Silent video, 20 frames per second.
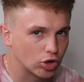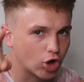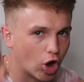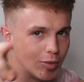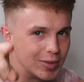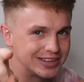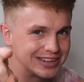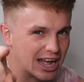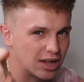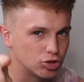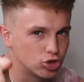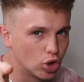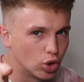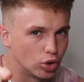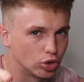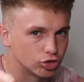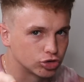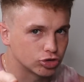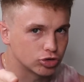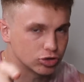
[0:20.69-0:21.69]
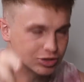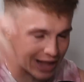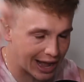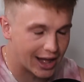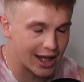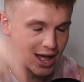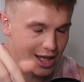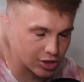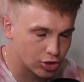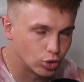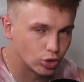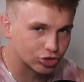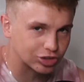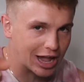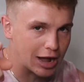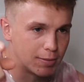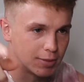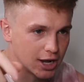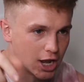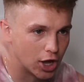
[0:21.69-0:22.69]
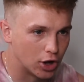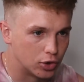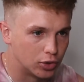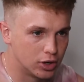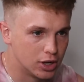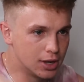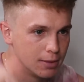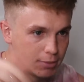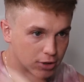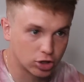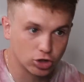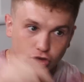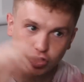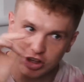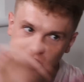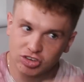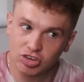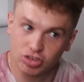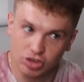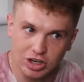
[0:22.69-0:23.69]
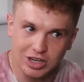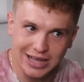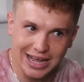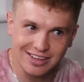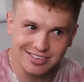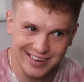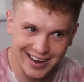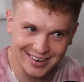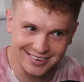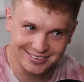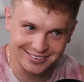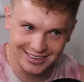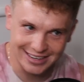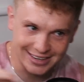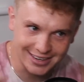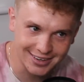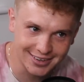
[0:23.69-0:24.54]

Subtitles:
comment down yours down below, because this is going to get tasty.